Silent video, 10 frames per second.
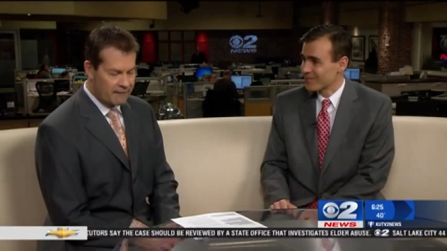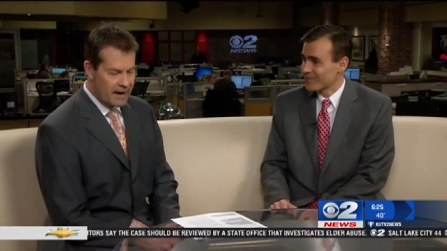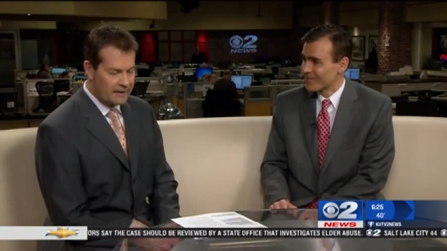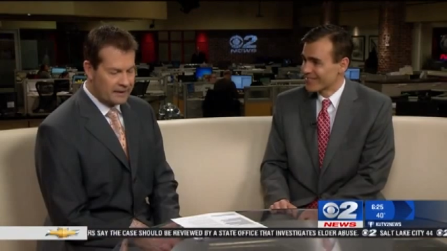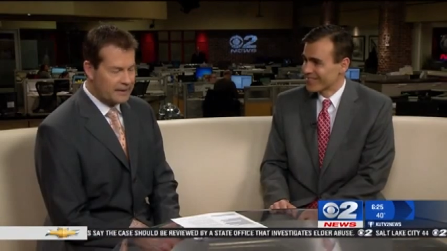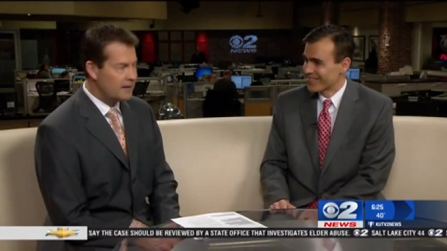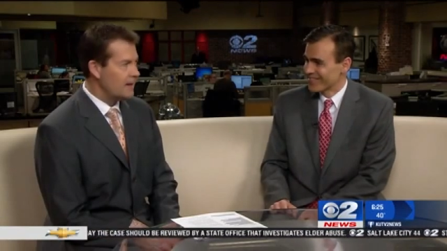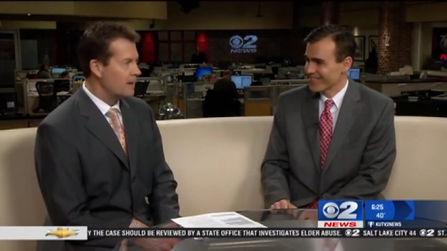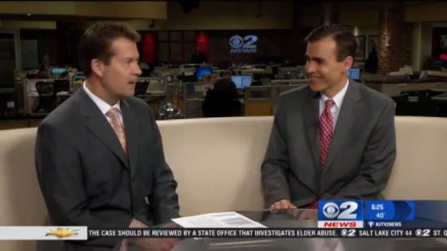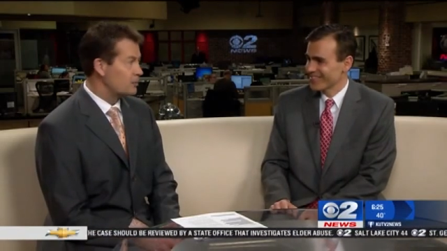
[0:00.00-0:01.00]
Speaker 1: finally,
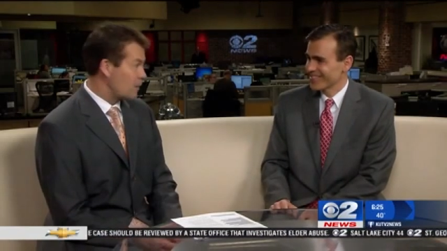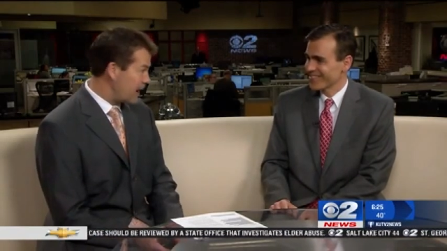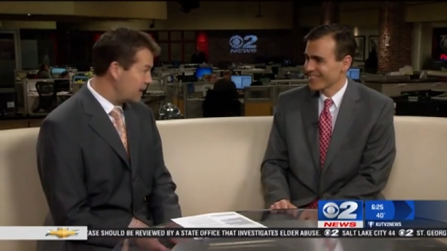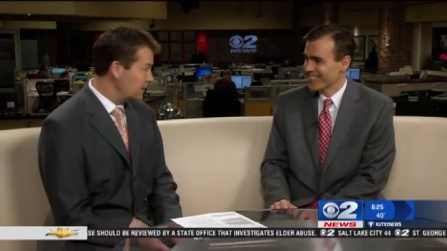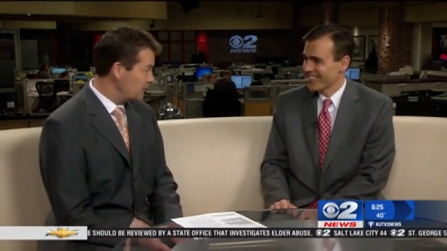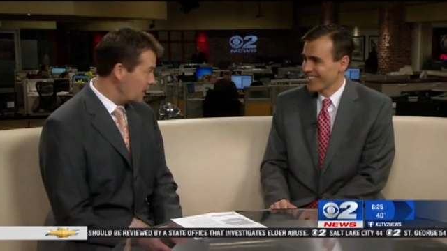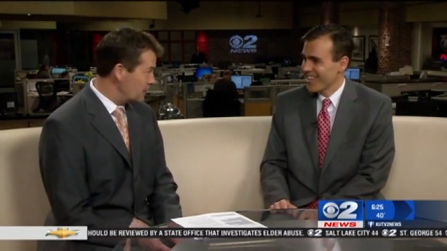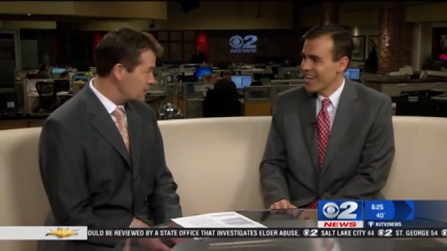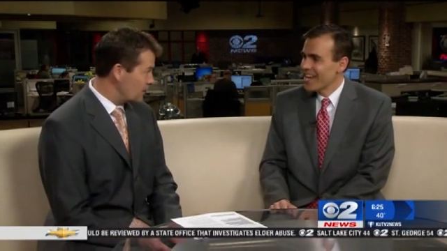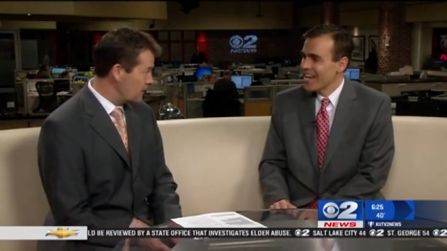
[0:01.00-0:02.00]
uh, a tracking
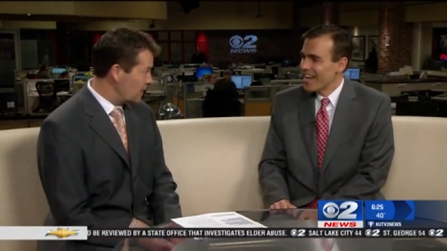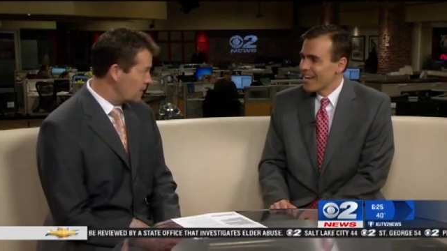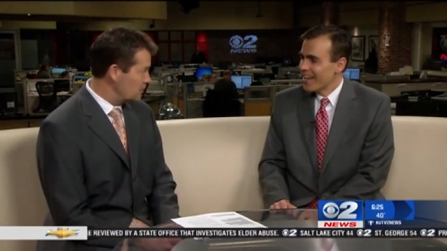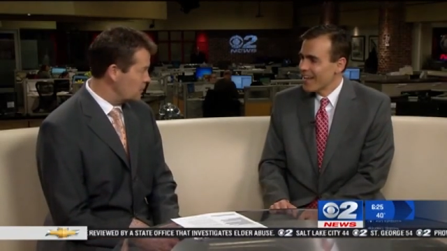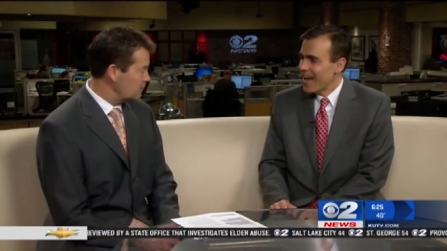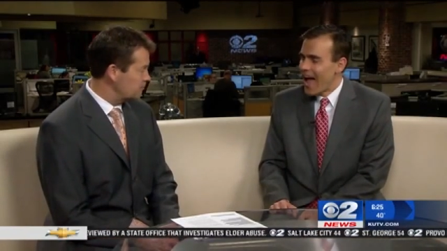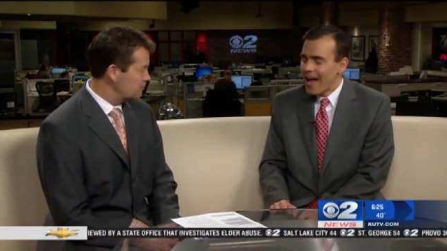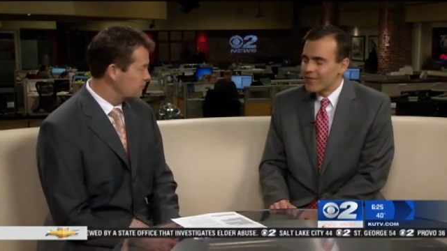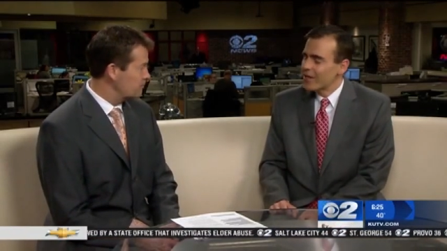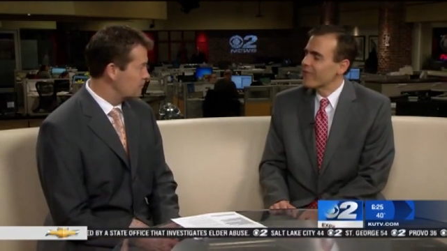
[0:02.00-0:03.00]
device, are they valuable?
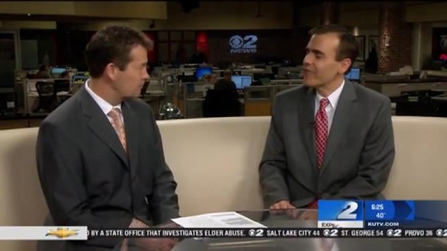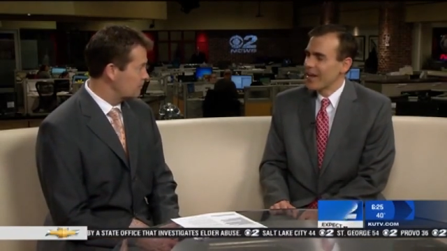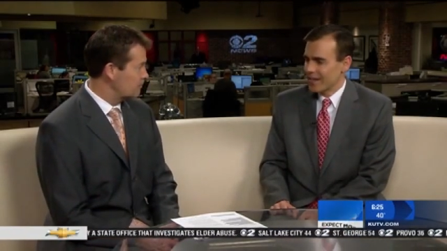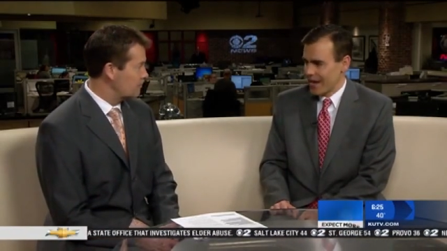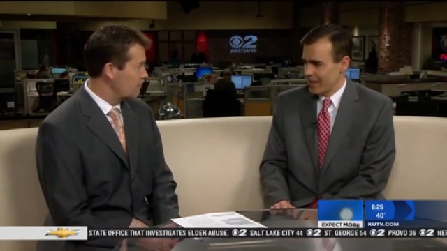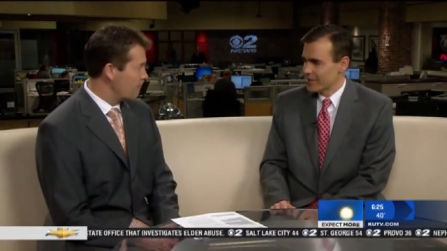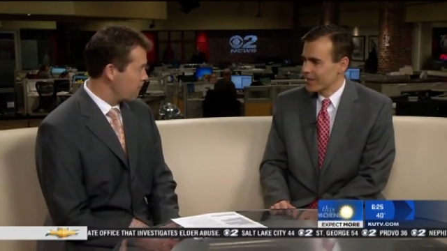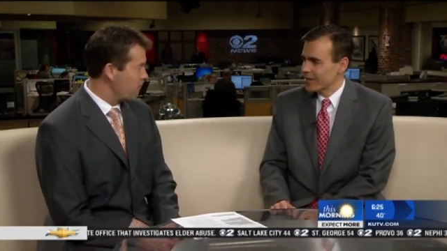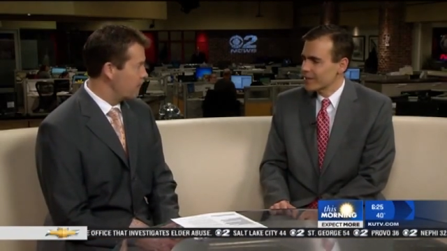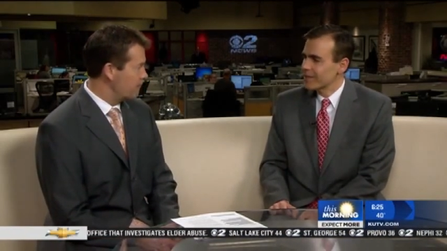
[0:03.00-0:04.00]
Speaker 2: They're
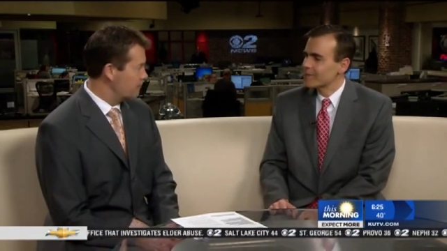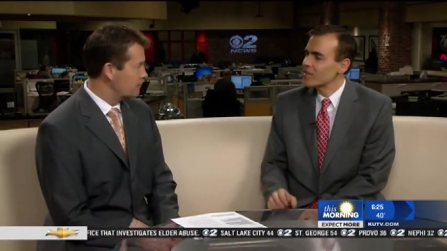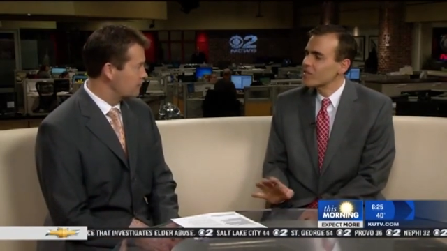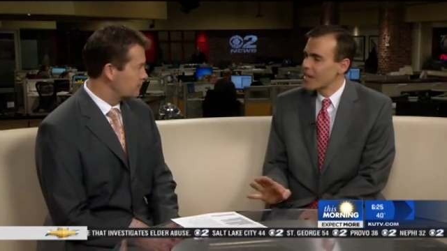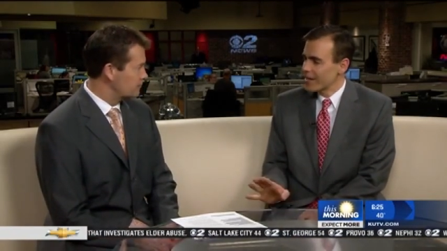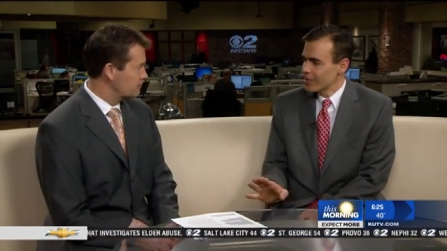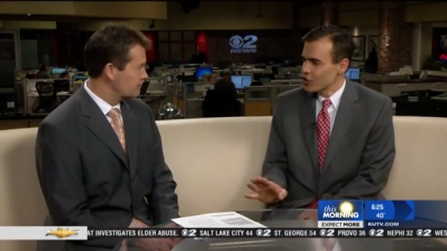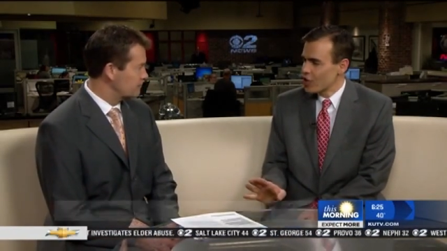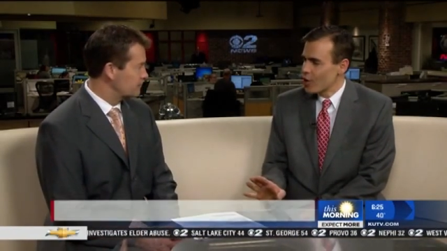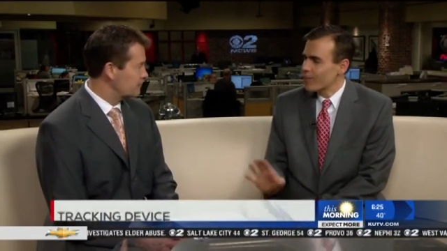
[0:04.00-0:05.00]
fantastic. Mm -hmm. Studies
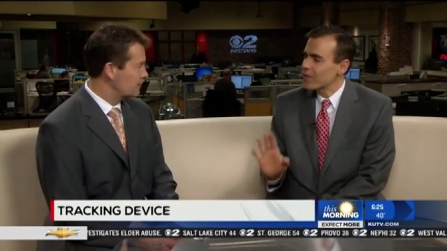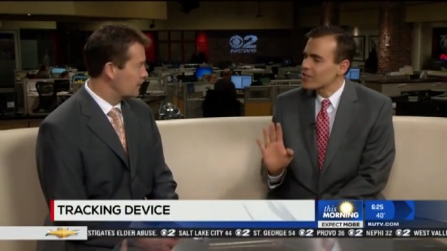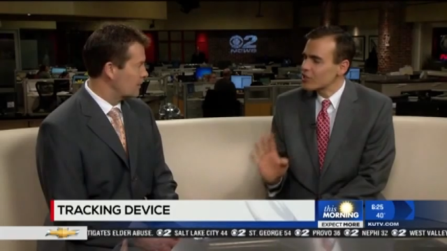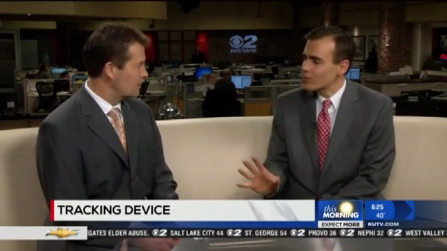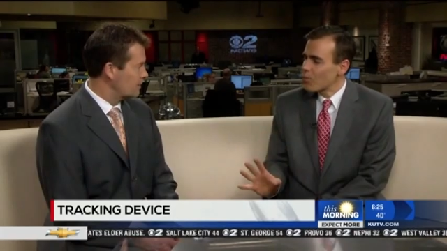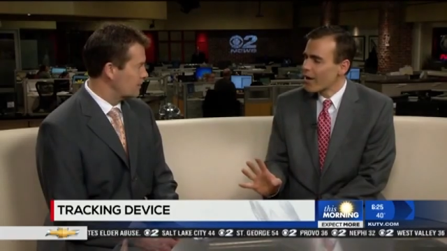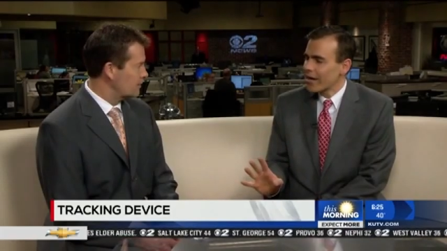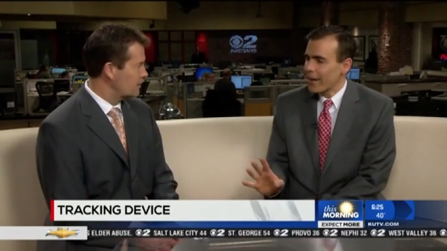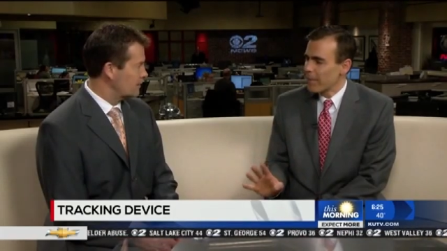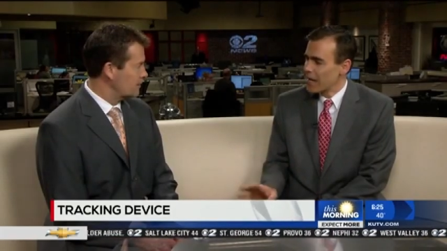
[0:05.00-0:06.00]
show that just
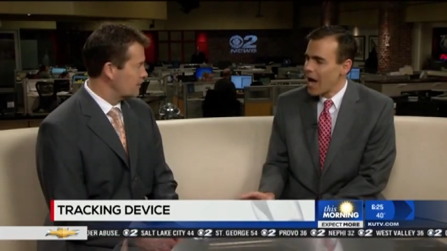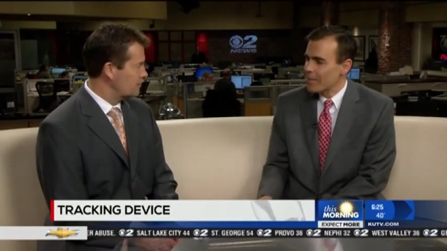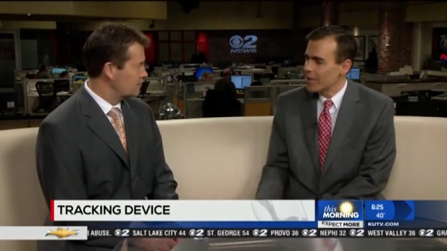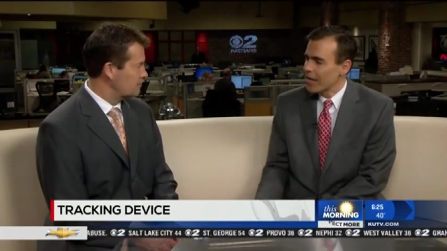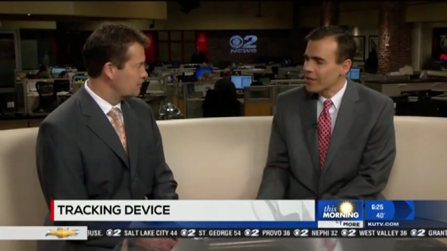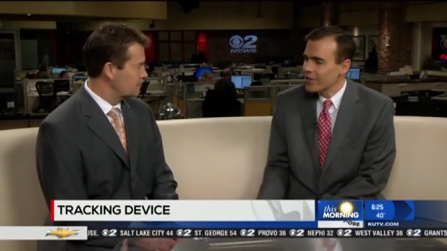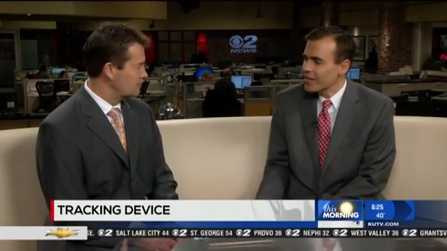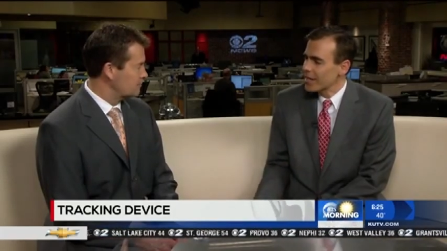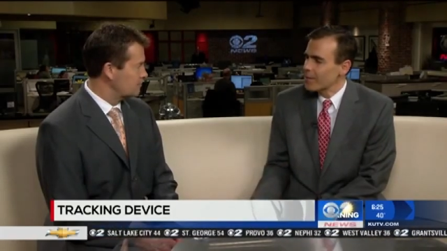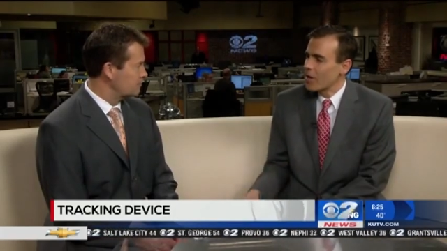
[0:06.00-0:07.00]
wearing a pedometer, and you
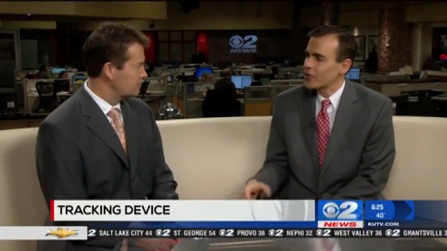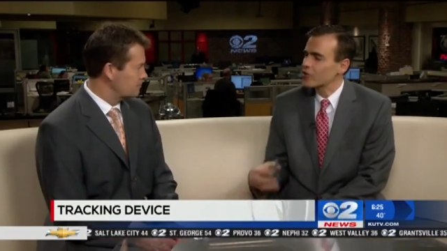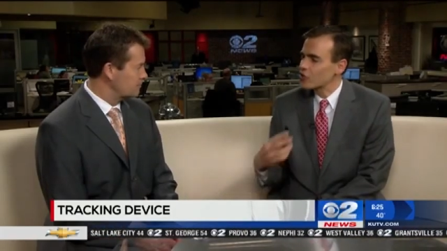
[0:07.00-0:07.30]
can get them on your